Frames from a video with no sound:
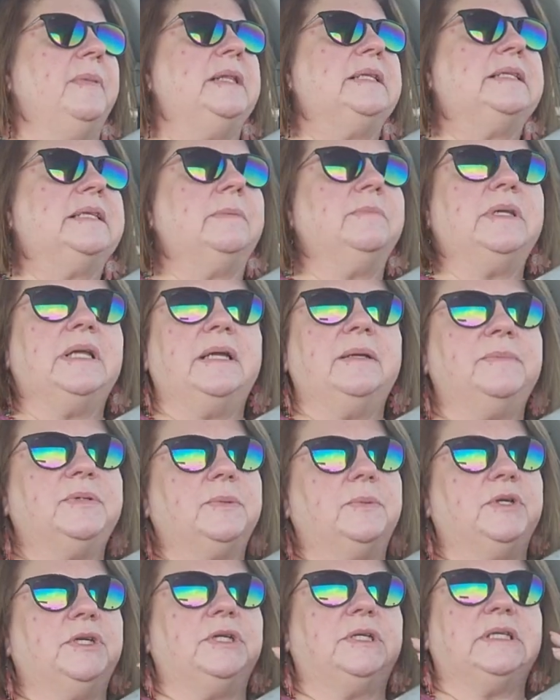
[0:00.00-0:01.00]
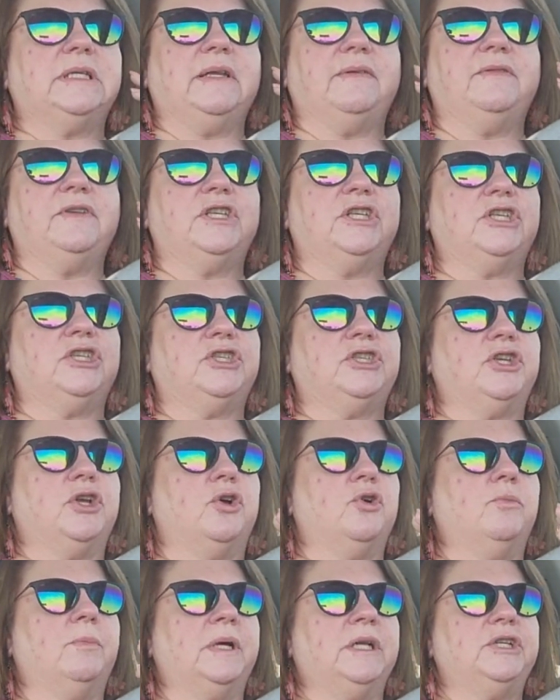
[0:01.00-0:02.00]
and sometimes when you just have
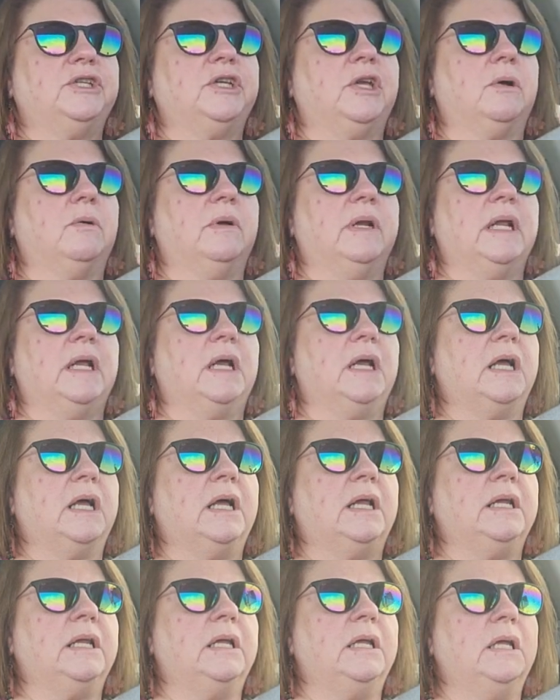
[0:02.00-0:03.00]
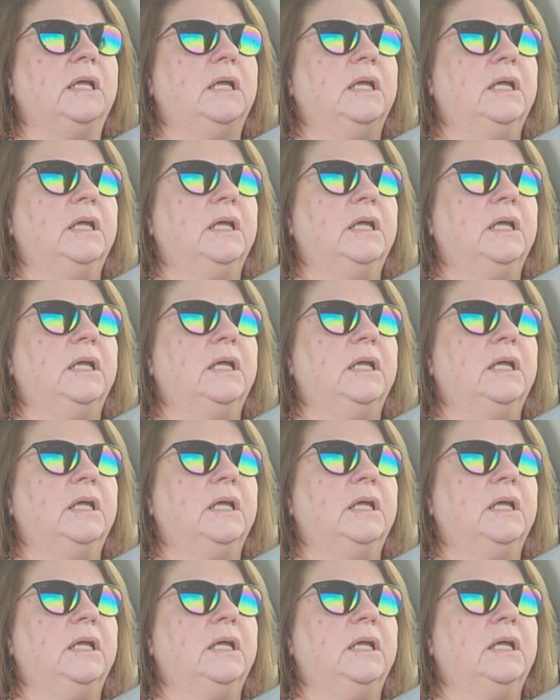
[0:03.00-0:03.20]
so much going on